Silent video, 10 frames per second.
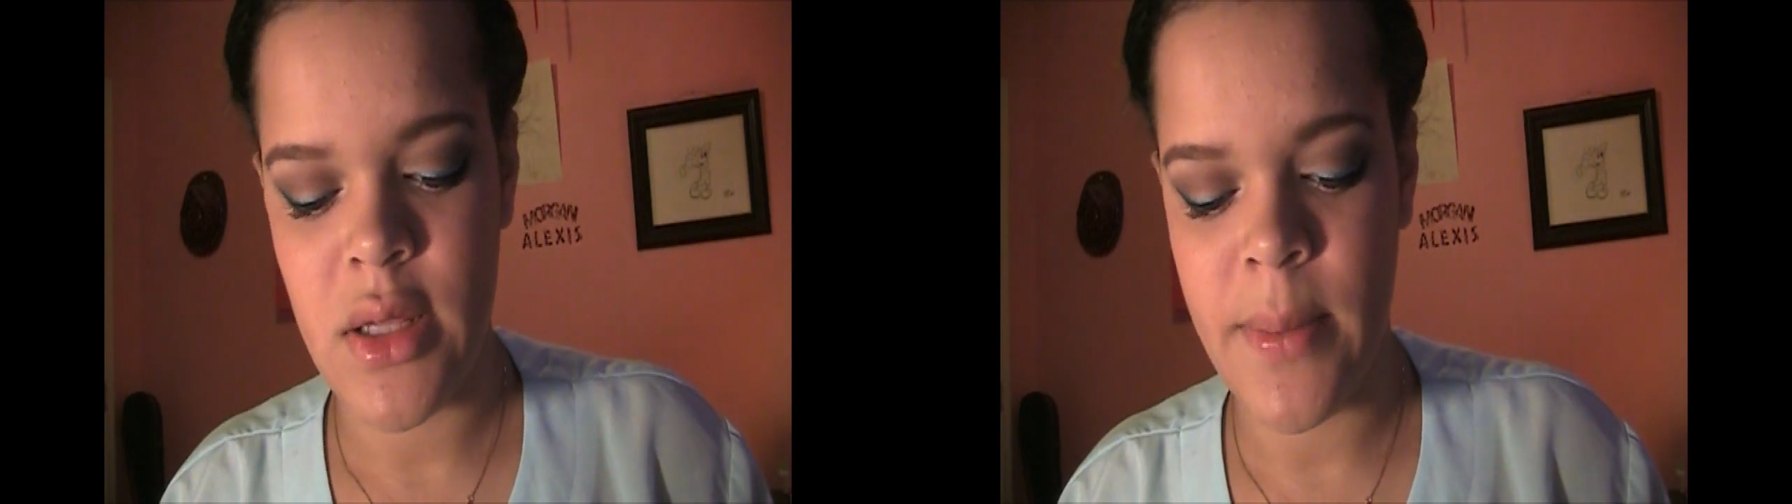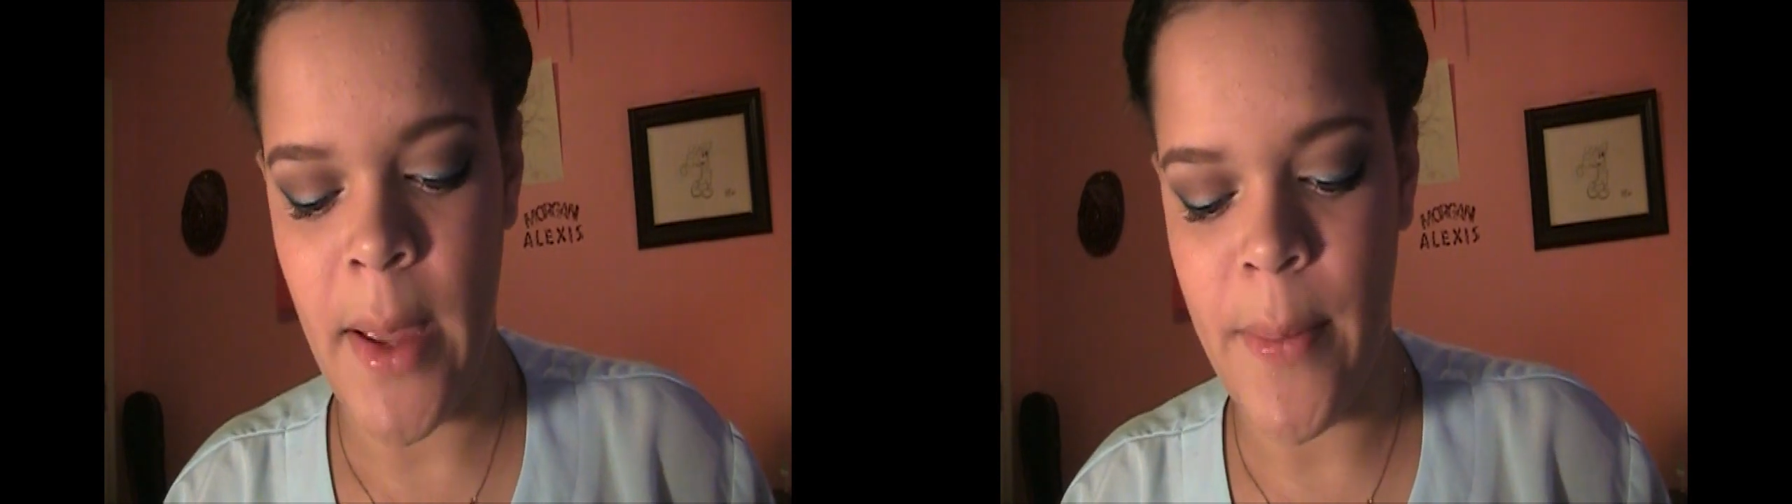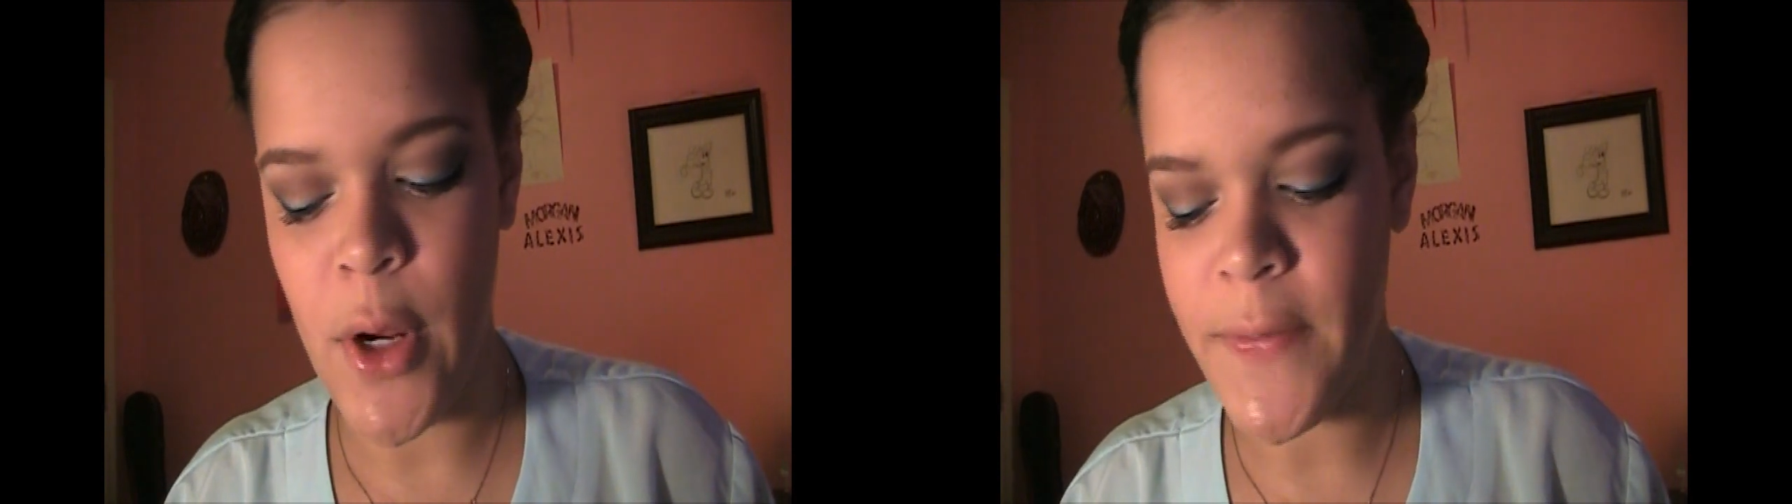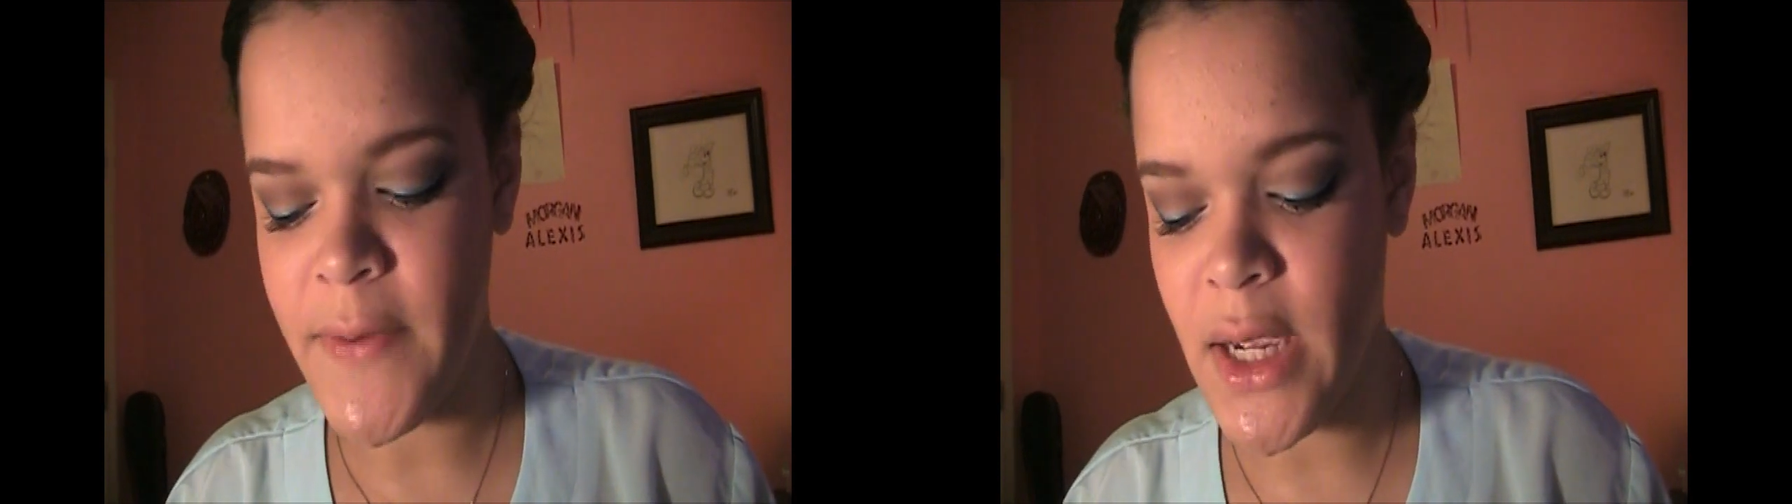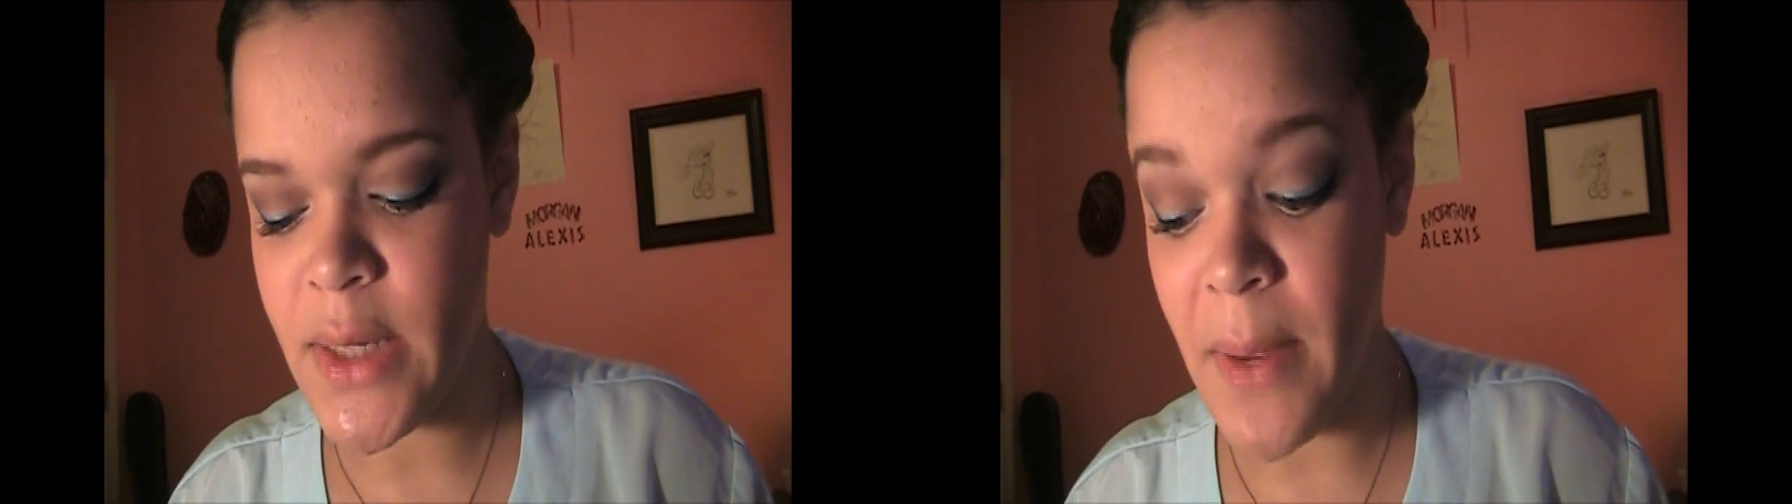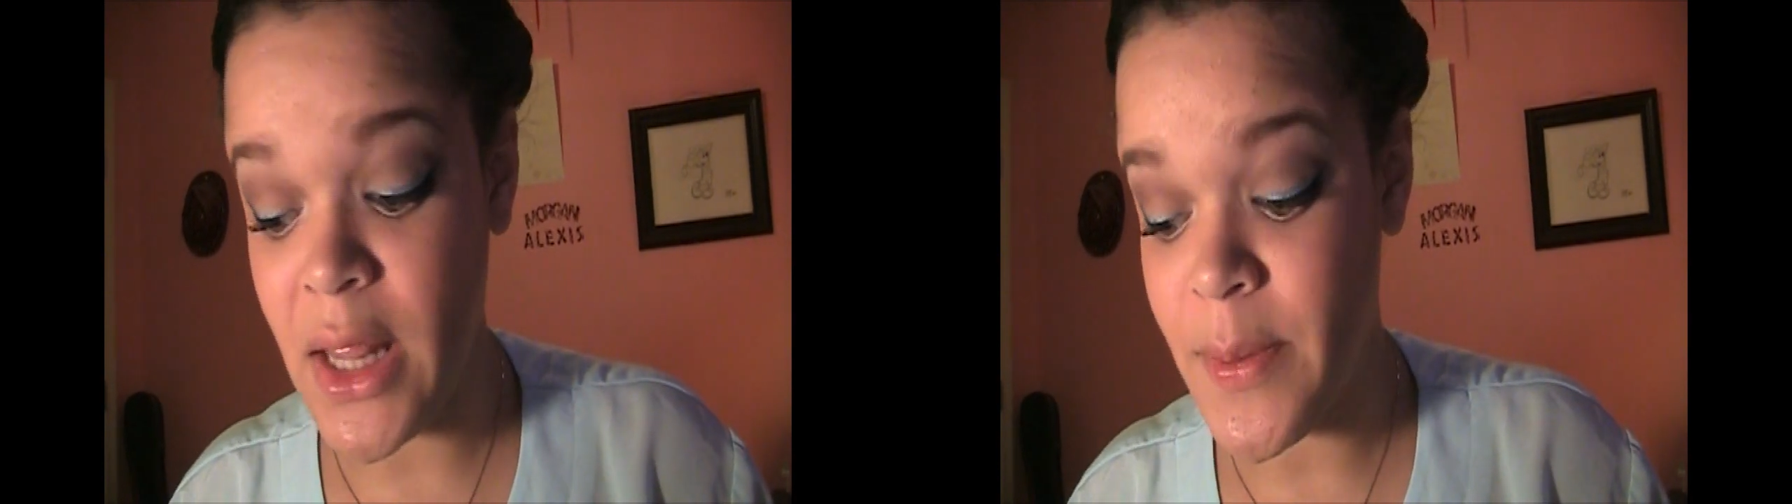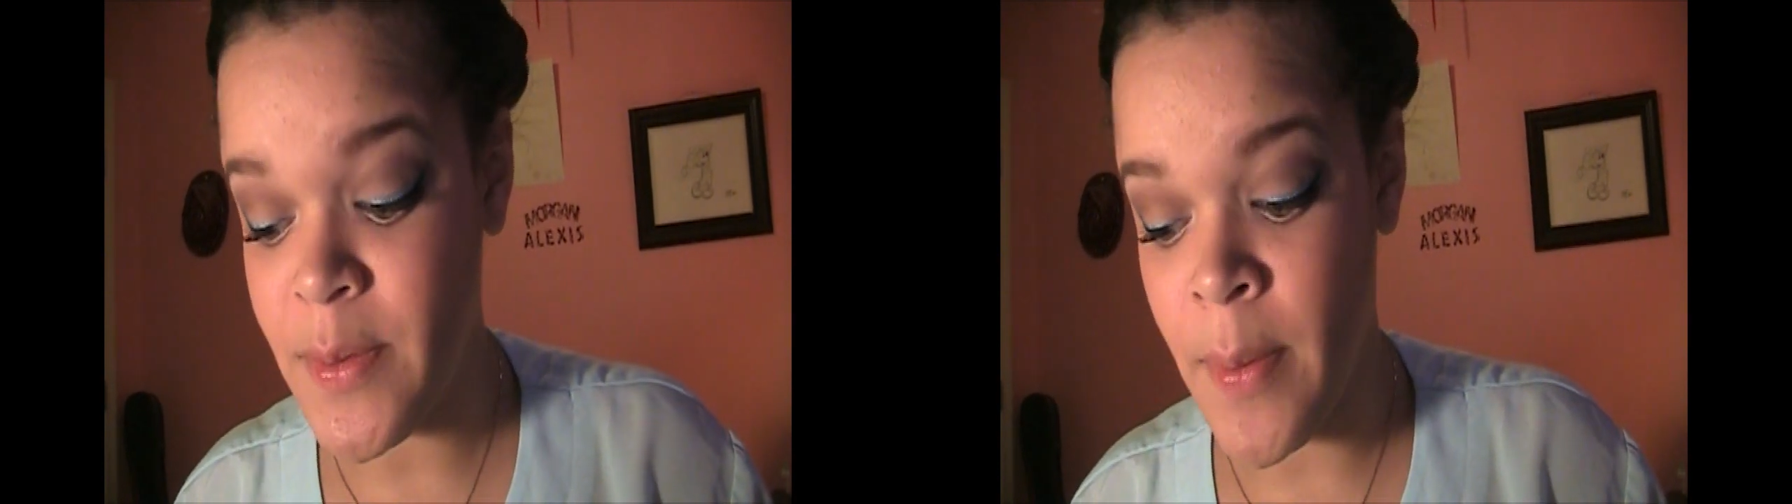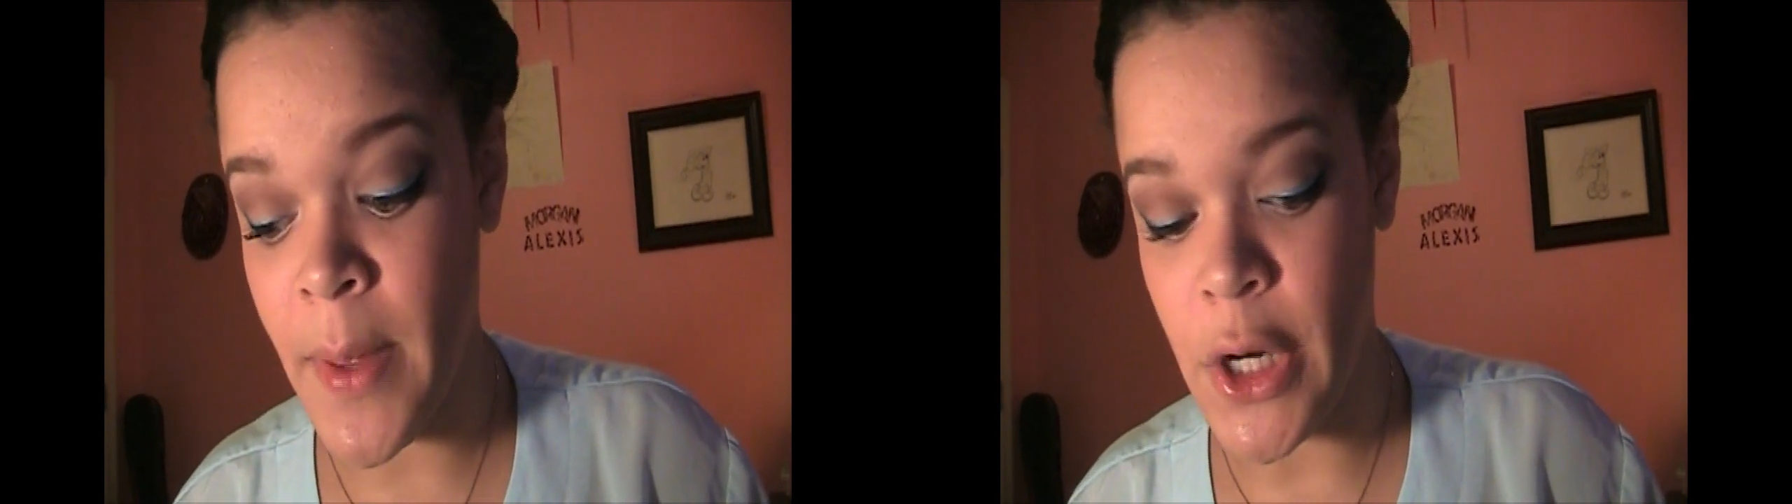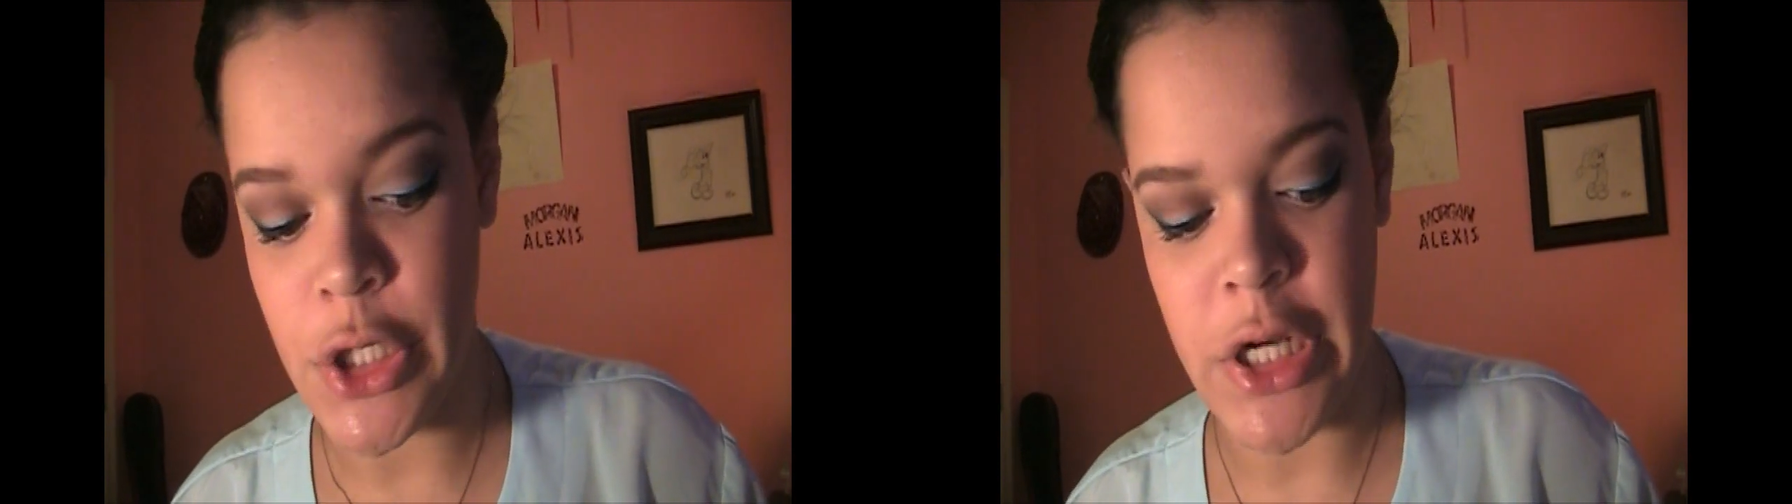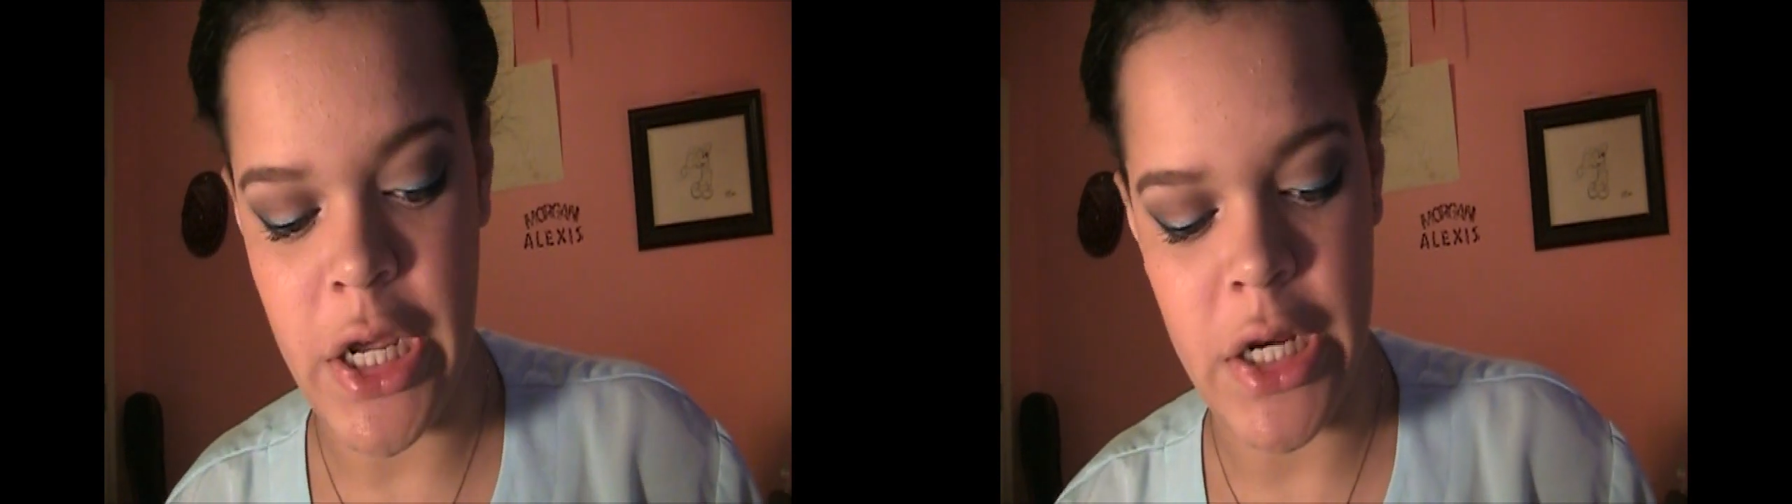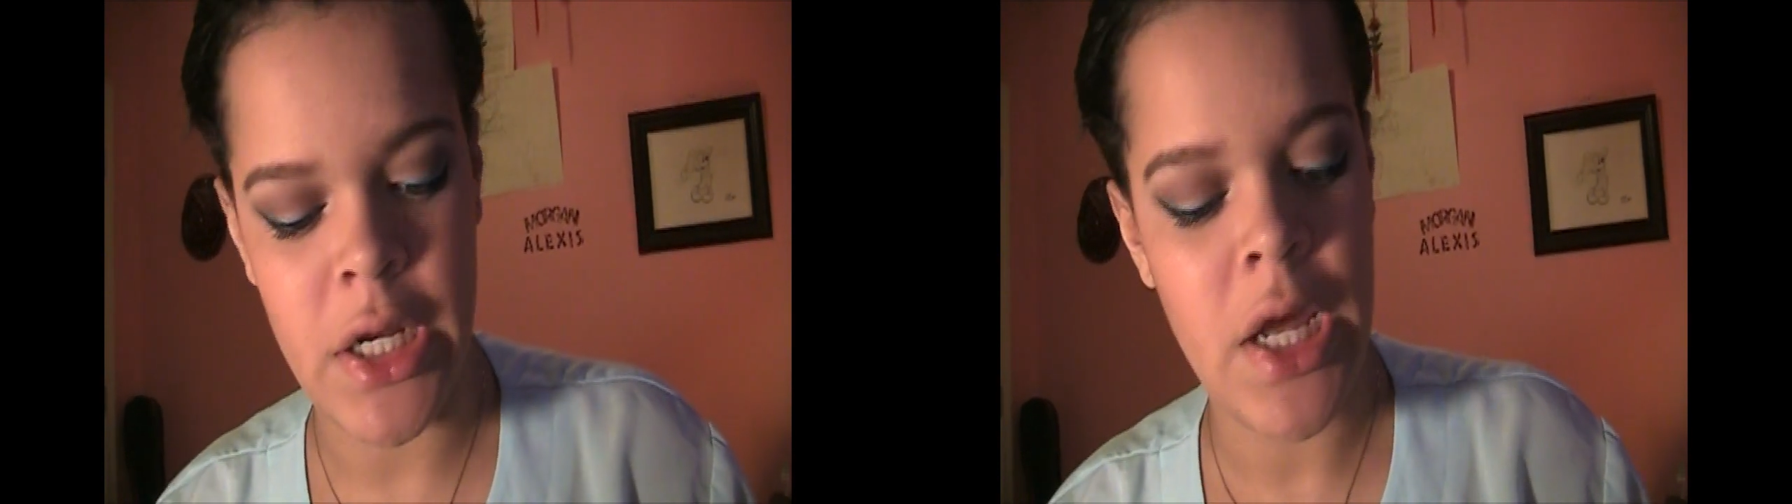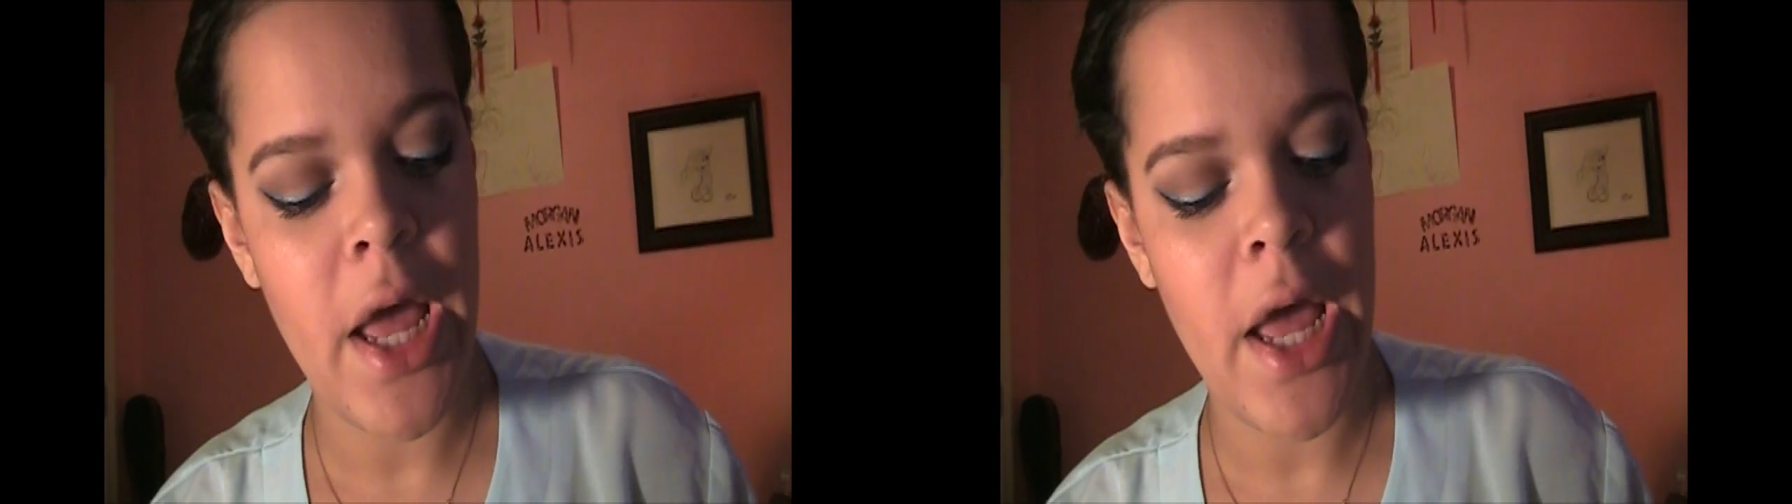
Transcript: my perfect My Lips but better shade.